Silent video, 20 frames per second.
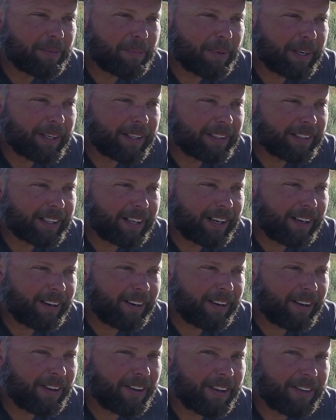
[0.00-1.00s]
But
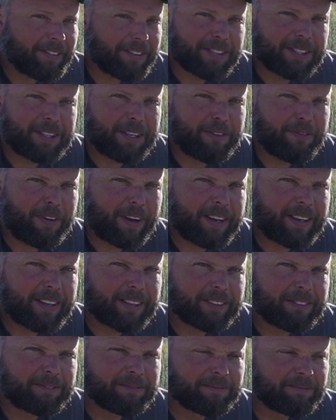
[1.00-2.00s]
I'll have to see if I
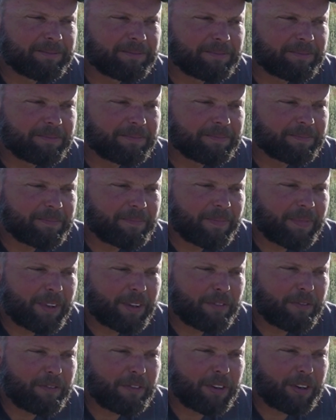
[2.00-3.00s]
can
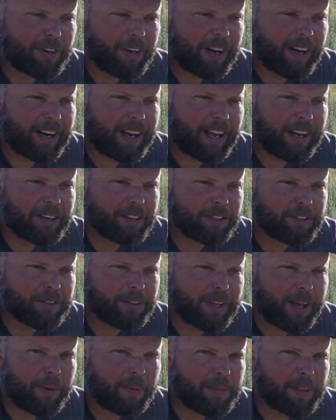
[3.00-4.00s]
figure out how to
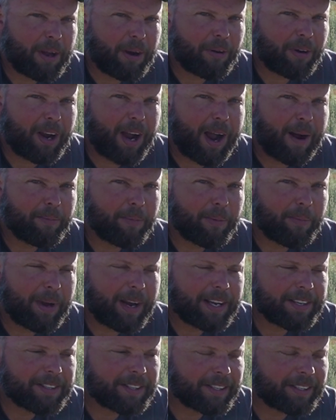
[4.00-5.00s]
do that without
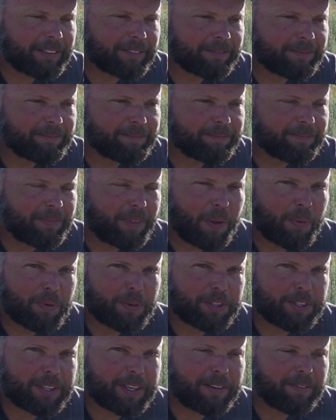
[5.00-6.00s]
compromising the
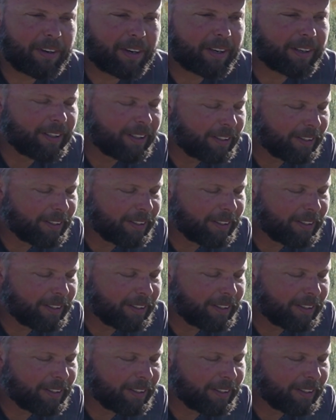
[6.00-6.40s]
receiver.